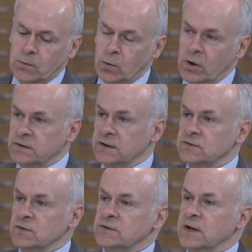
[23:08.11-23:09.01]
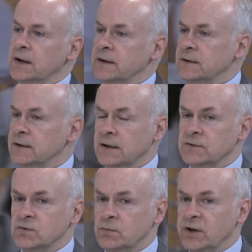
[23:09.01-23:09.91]
work that you've done
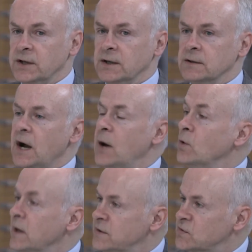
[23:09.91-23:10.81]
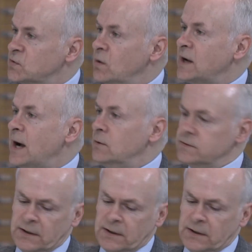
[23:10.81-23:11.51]
and to bring our leaders to account.